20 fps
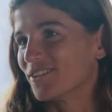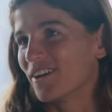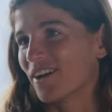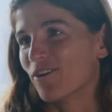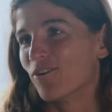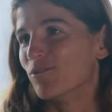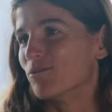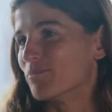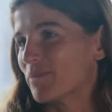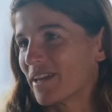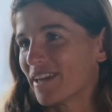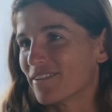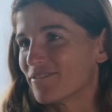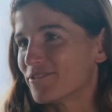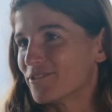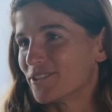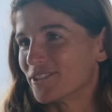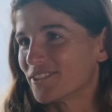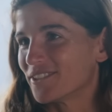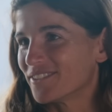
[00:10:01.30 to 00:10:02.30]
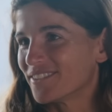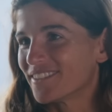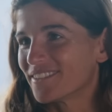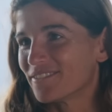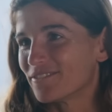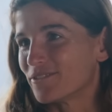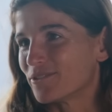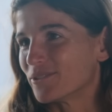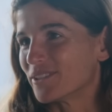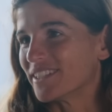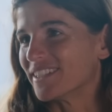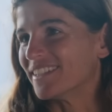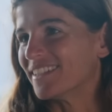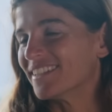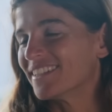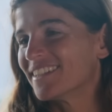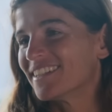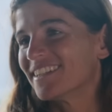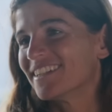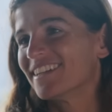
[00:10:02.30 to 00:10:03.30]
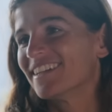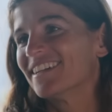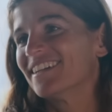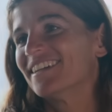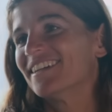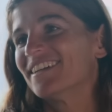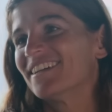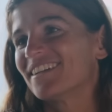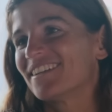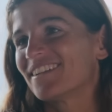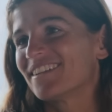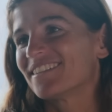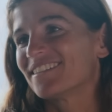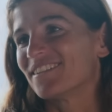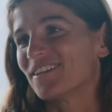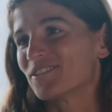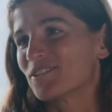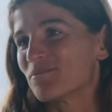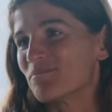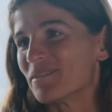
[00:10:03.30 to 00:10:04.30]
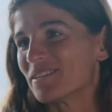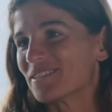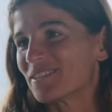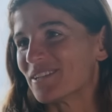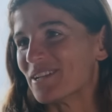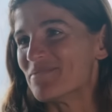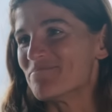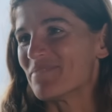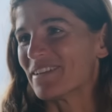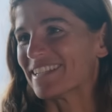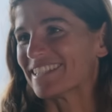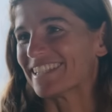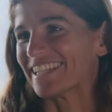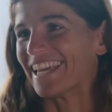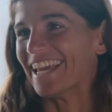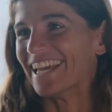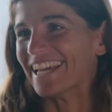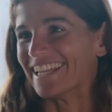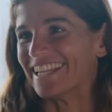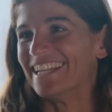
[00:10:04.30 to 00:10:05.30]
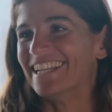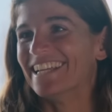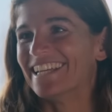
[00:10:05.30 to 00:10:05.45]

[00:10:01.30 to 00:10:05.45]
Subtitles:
all my effort full in, not to miss the Olympics again.